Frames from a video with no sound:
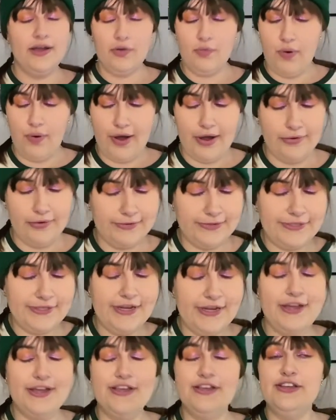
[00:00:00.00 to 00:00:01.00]

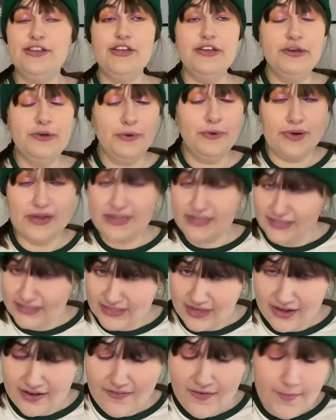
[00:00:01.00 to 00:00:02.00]
quote, "You
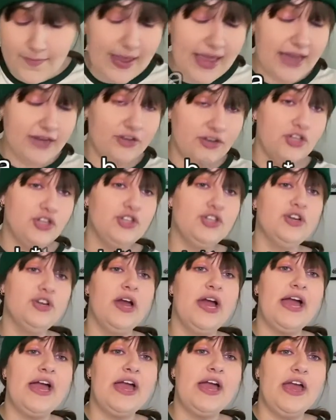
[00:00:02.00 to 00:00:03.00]
son of a bitch,
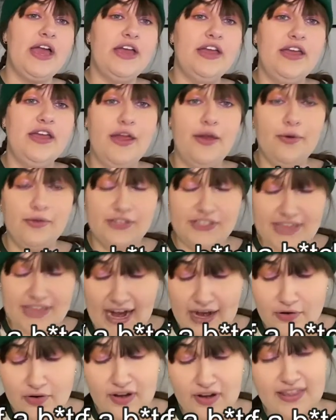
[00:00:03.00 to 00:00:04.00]
you
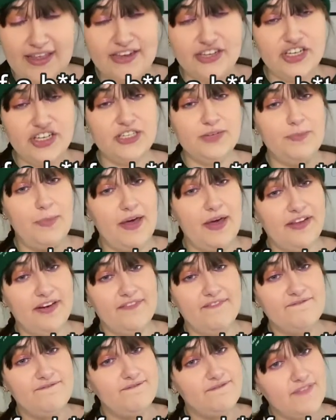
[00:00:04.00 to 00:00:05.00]
sacrilegious
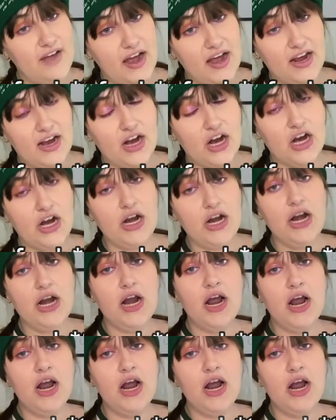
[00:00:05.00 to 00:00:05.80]
motherfucker."